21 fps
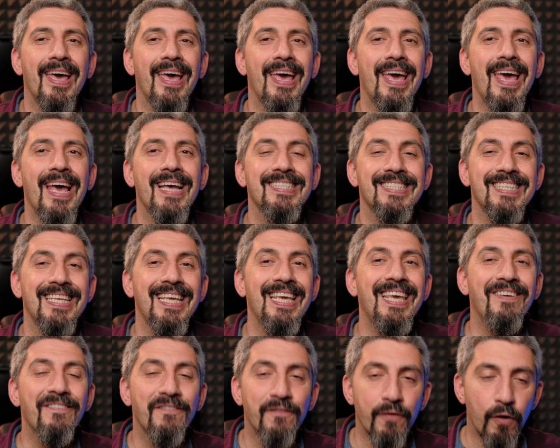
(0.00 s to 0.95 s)

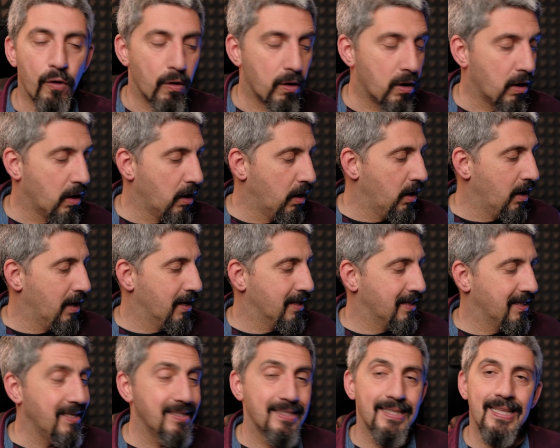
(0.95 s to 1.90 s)
XE4,
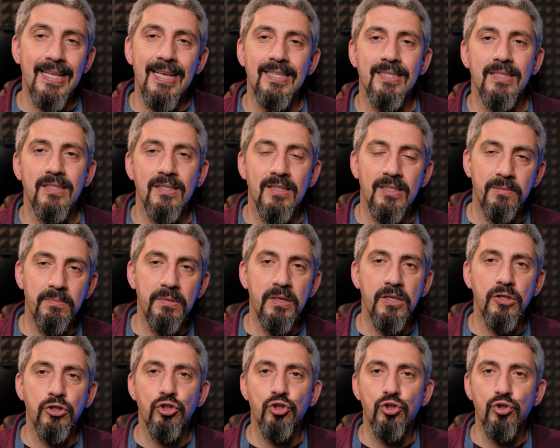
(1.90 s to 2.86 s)
this lens is going to be
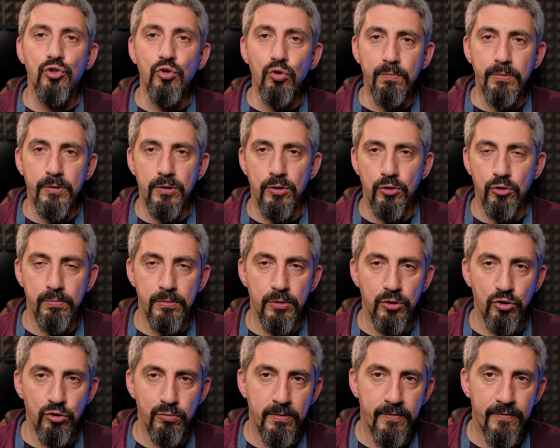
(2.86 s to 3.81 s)
super, super,
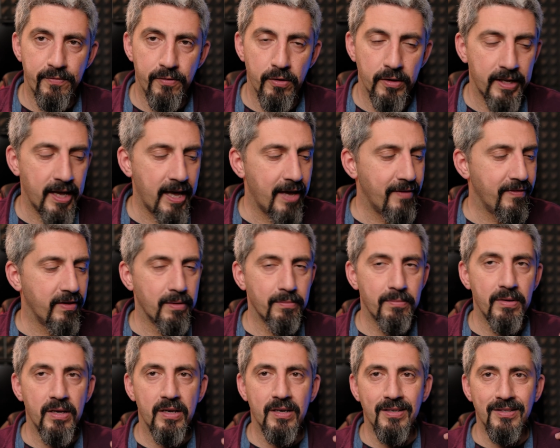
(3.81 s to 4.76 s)
super front heavy
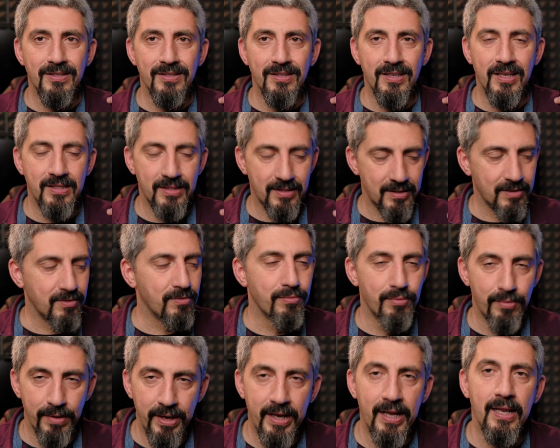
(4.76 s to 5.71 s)
because it's
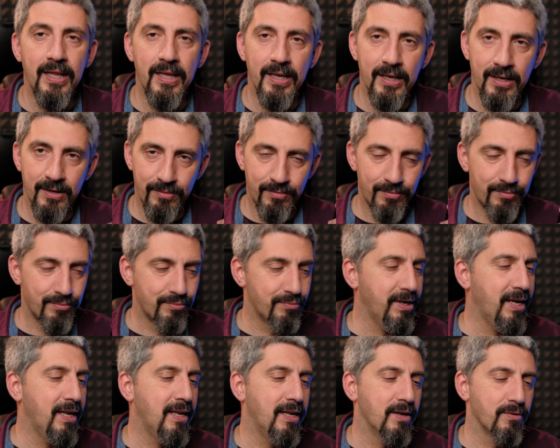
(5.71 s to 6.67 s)
really,
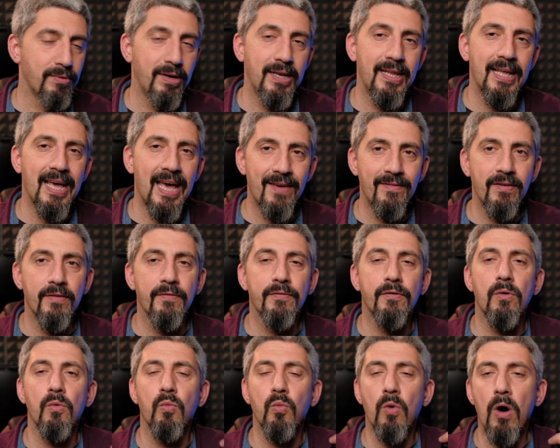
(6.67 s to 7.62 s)
really, really heavy
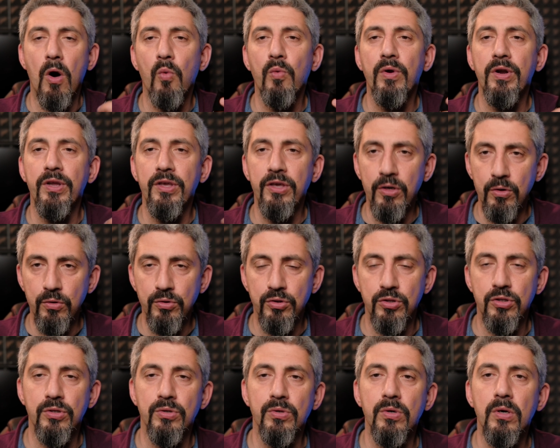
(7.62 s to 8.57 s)
for what we're used
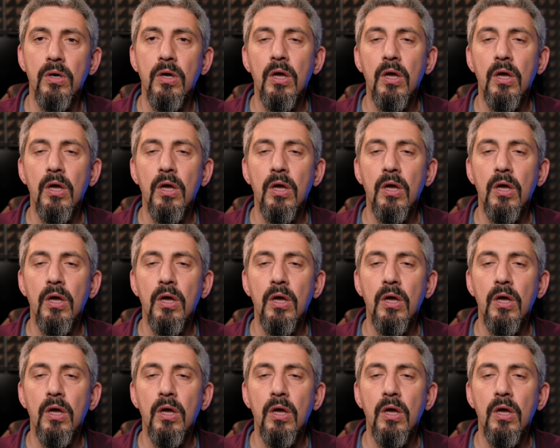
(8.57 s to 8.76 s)
to